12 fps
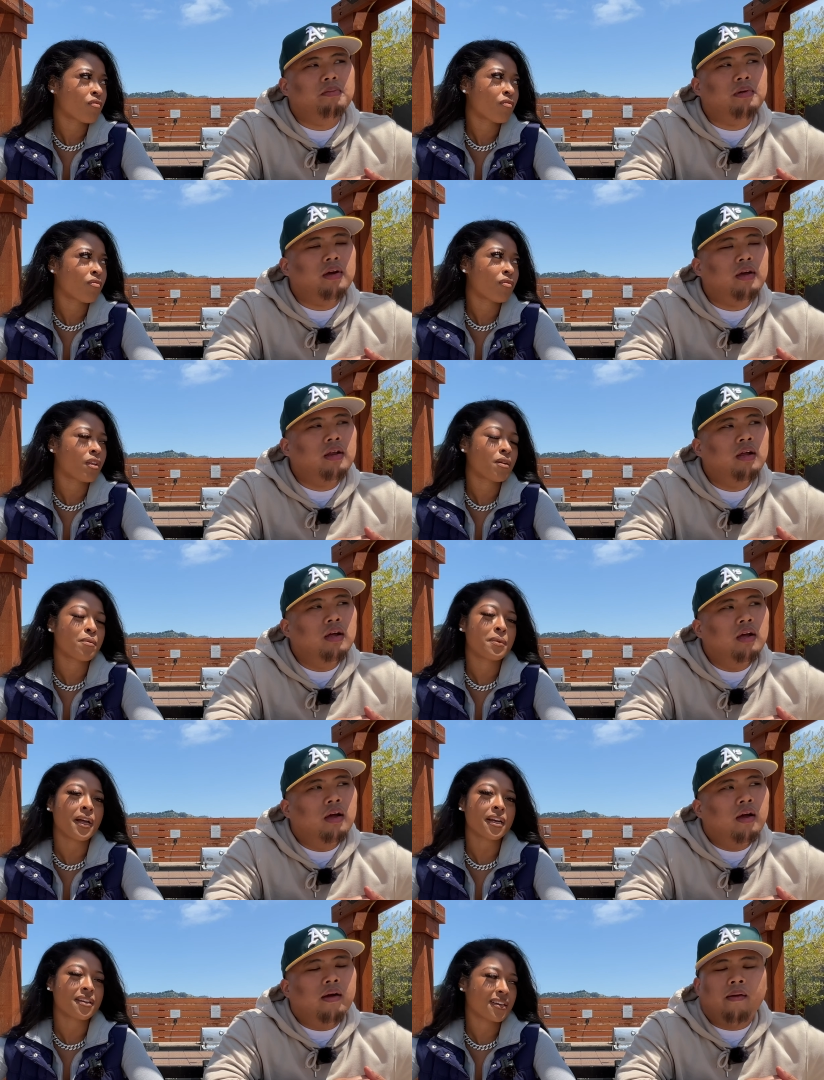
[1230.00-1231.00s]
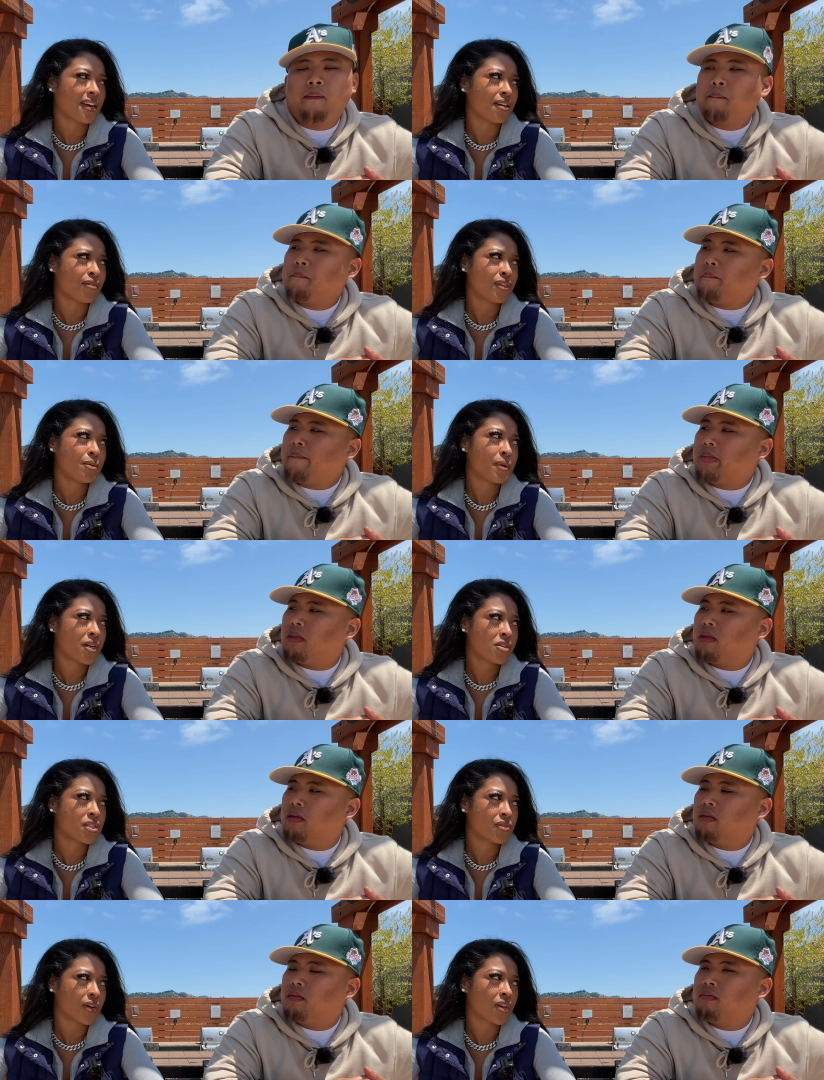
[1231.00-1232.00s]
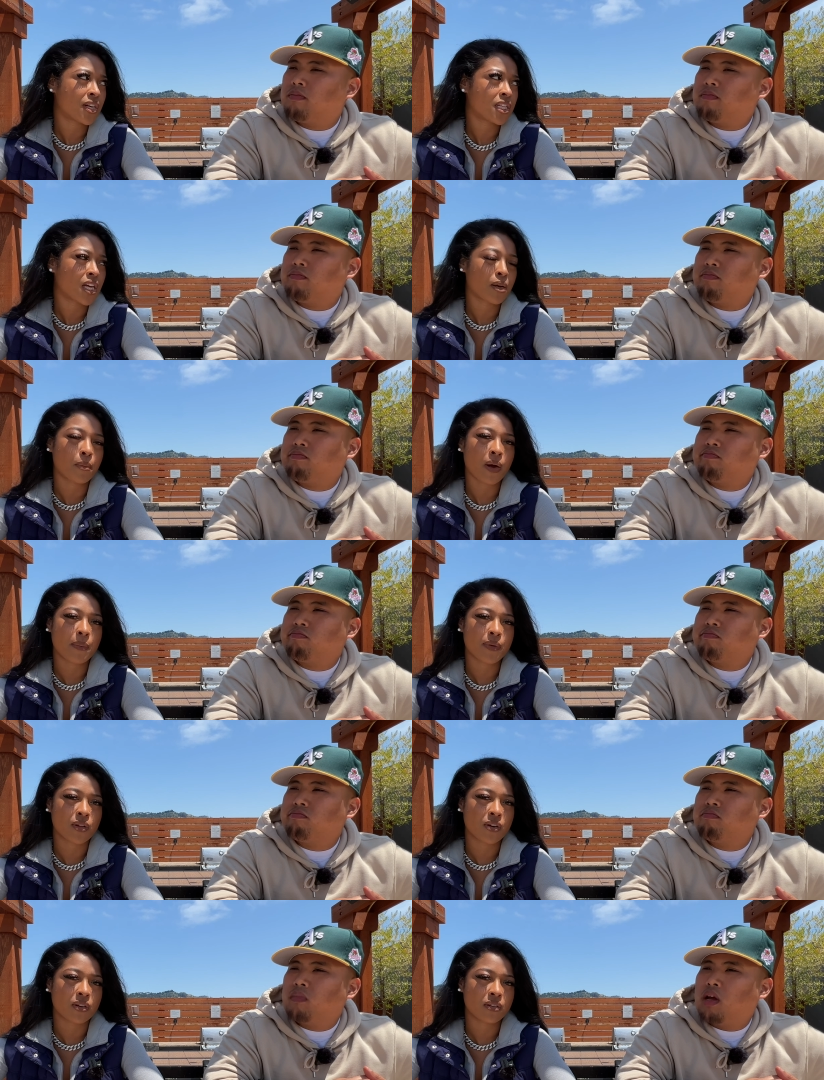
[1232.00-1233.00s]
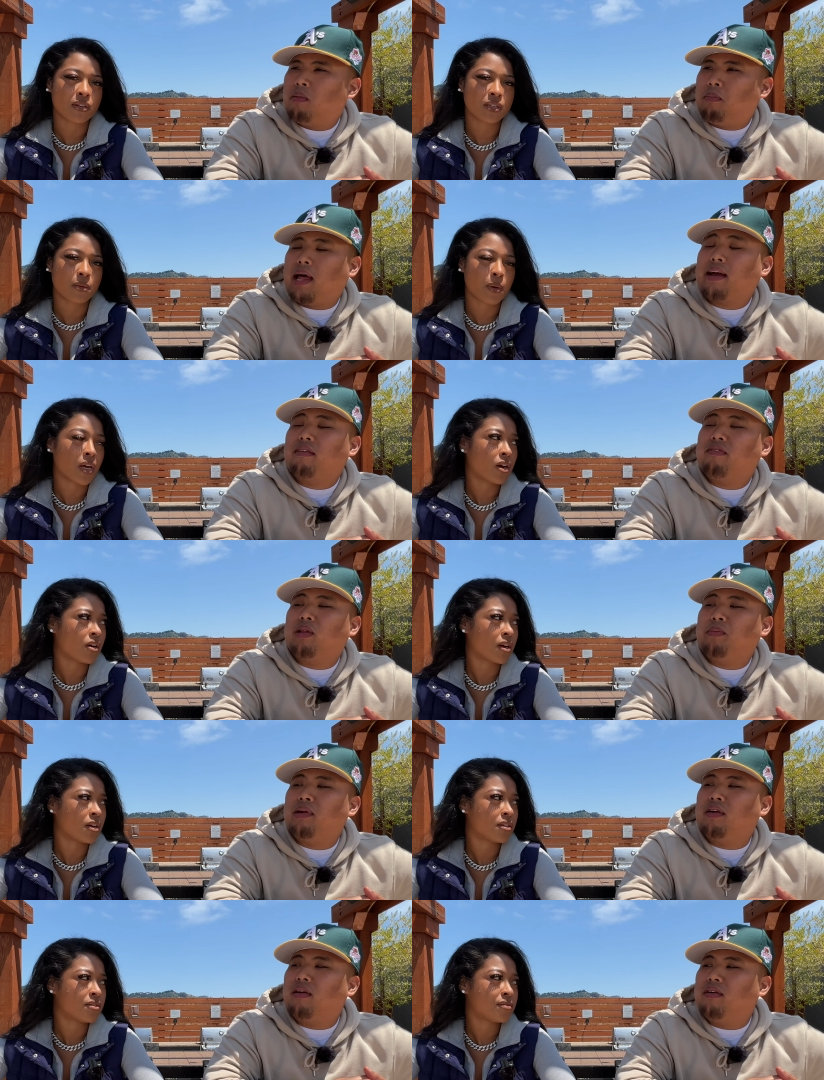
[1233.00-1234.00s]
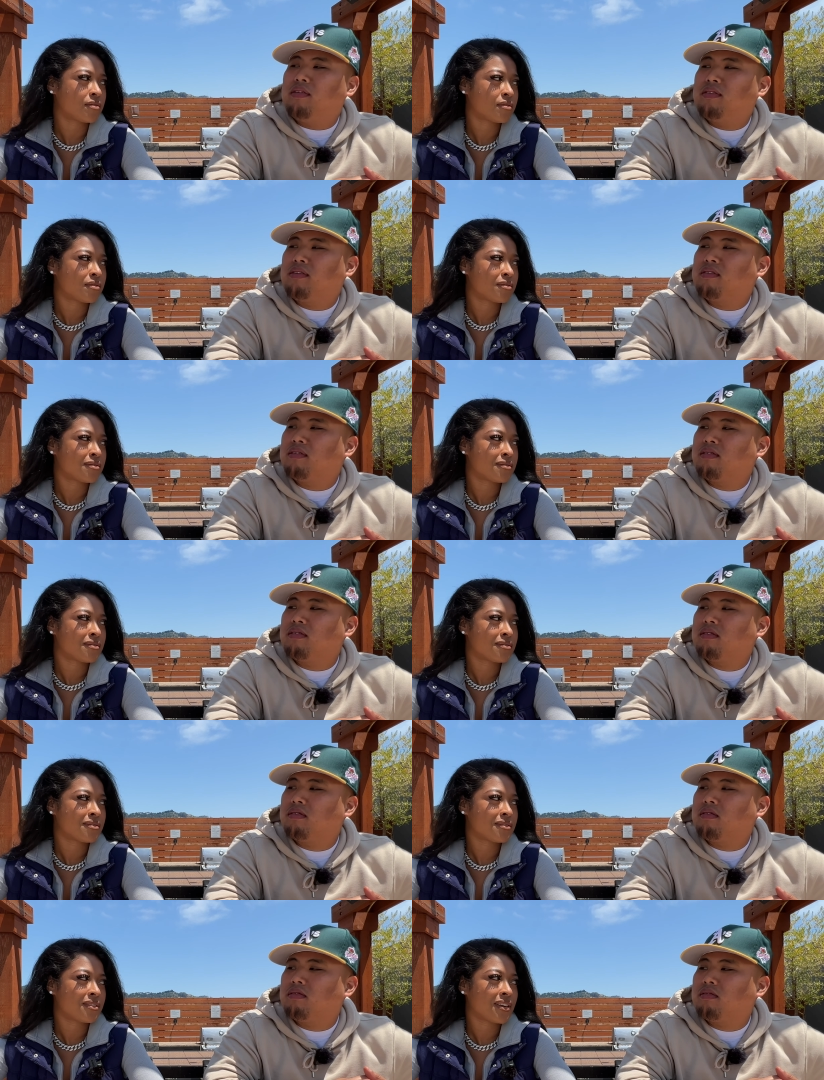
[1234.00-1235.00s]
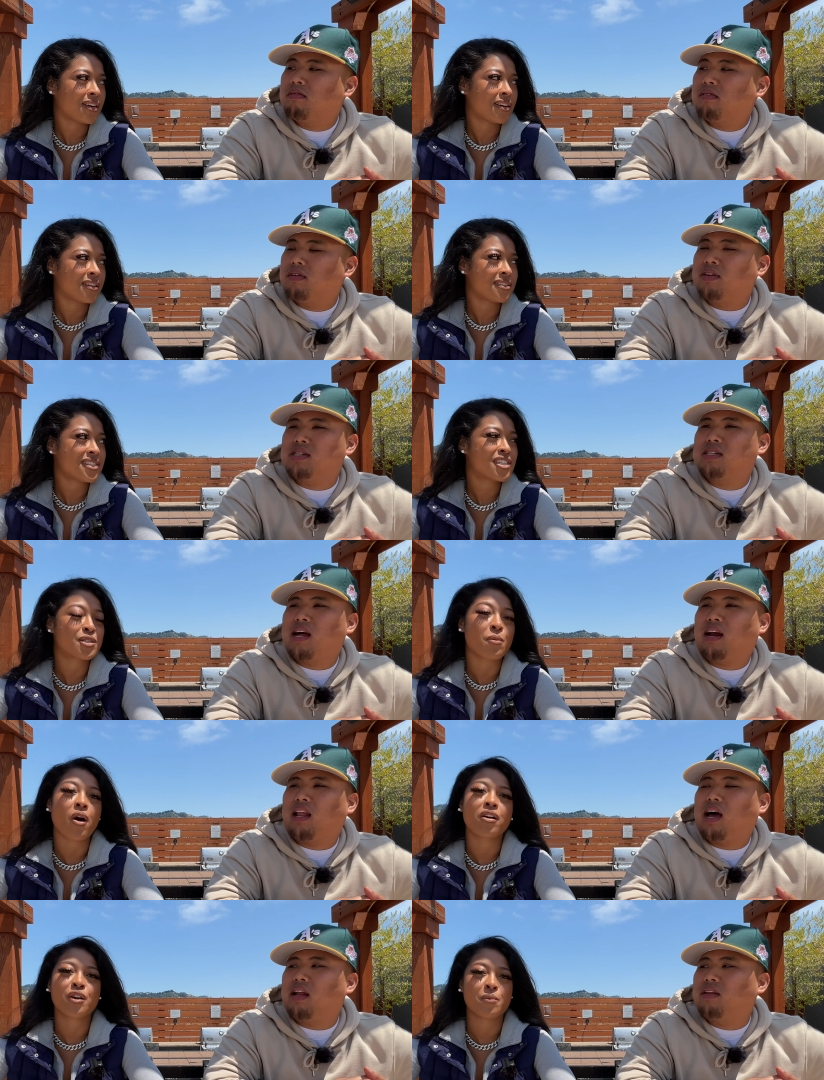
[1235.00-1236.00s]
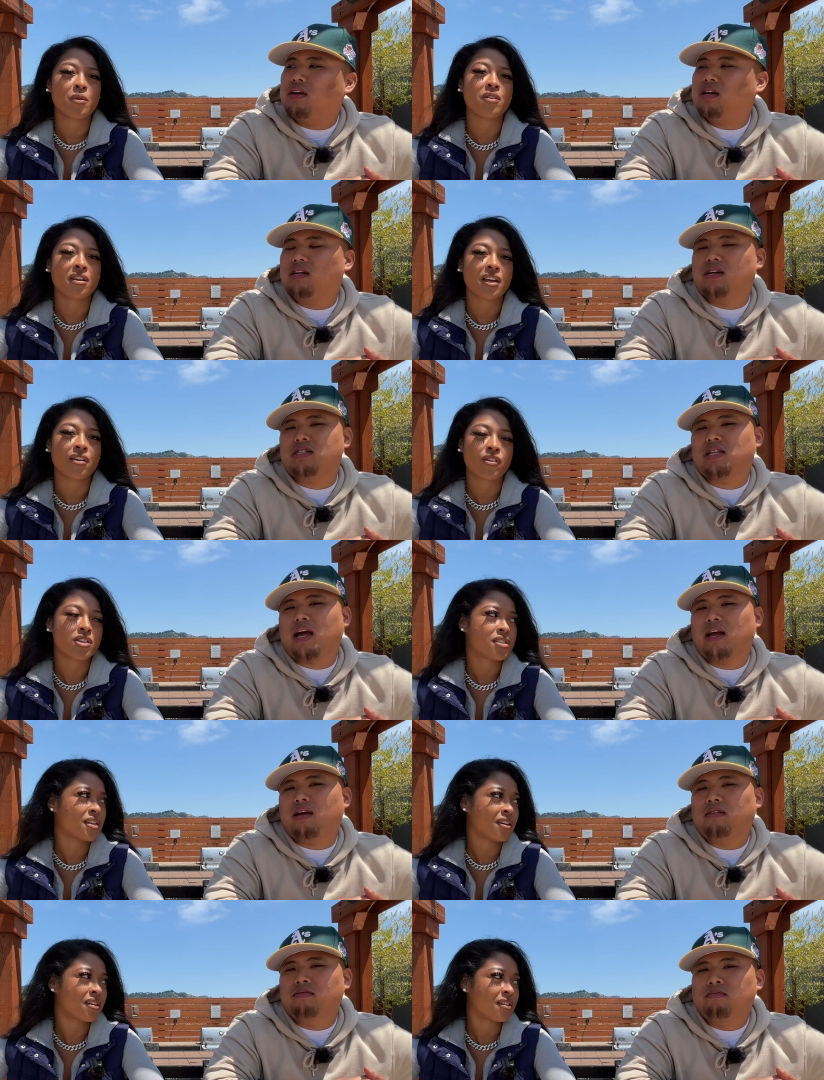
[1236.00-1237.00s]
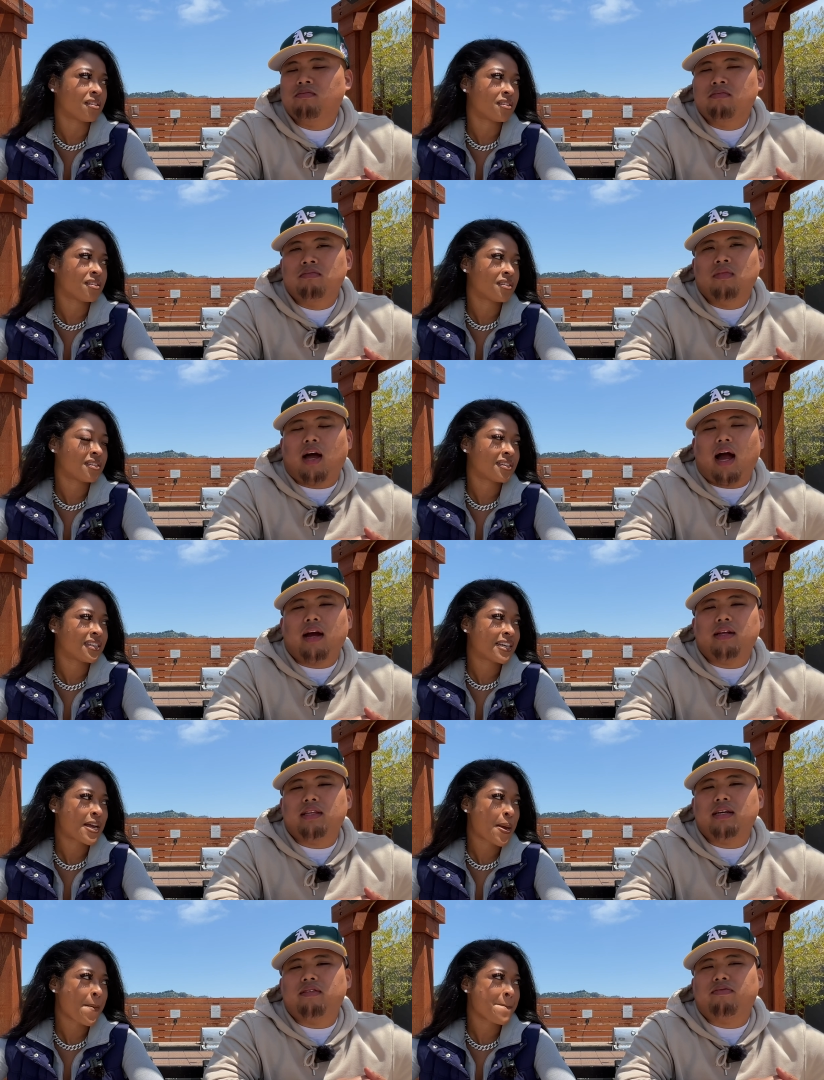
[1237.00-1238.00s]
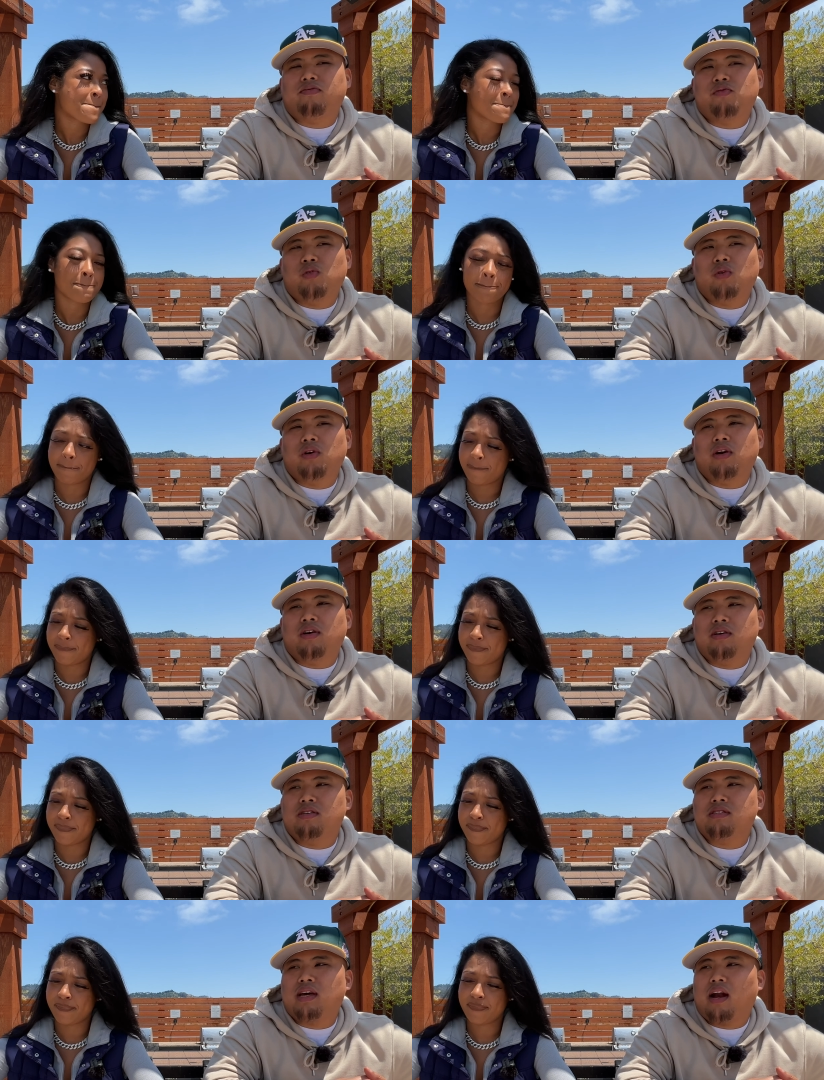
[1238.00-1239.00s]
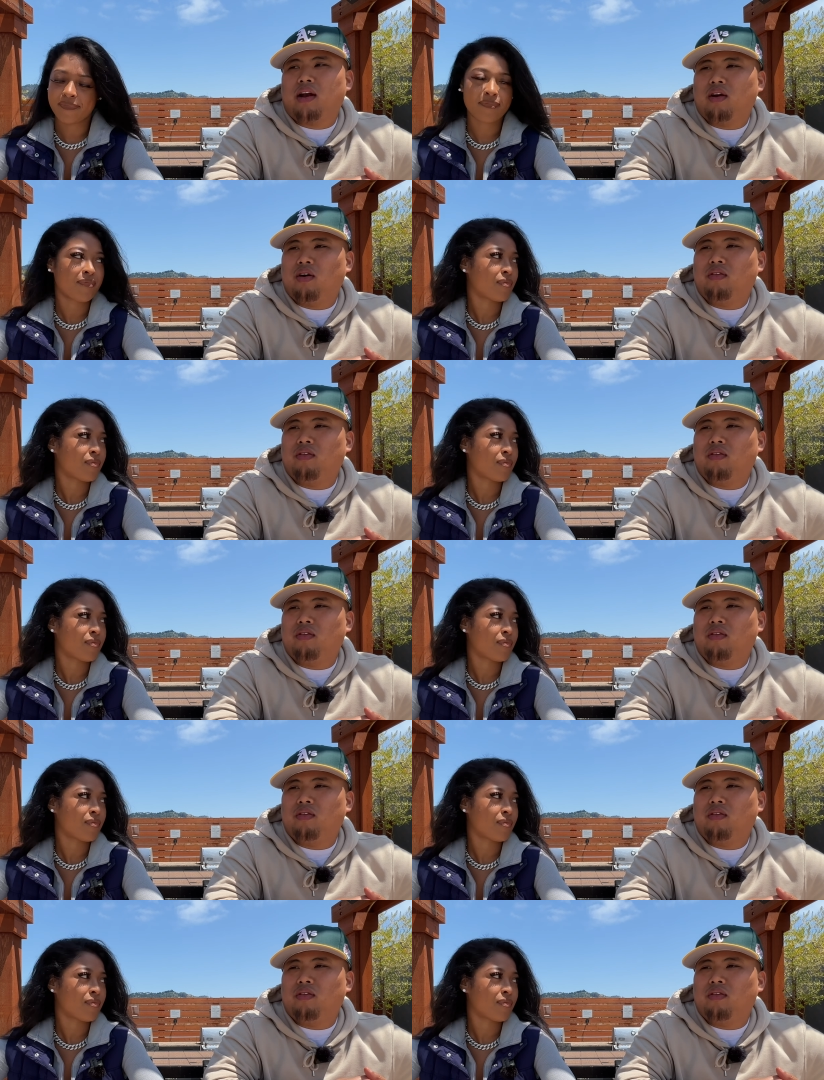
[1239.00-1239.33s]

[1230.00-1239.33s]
Speaker 1: but
Speaker 2: black, yeah, Filipino is very like popular. Black and
Speaker 1: Filipino though.
Speaker 2: Yeah, there's not a lot. There, there's like here.
Speaker 1: I can think of four girls that I know